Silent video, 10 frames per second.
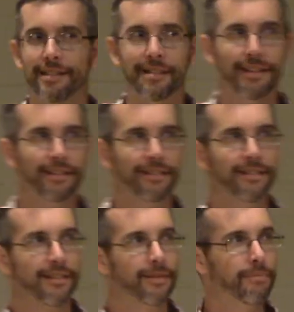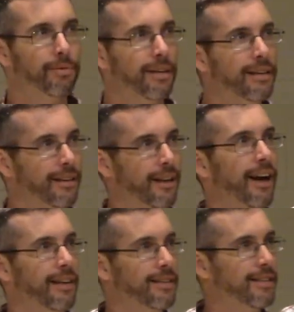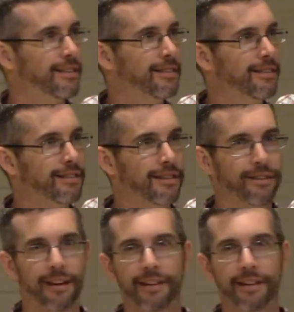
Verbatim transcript: tend to complain a lot, all right?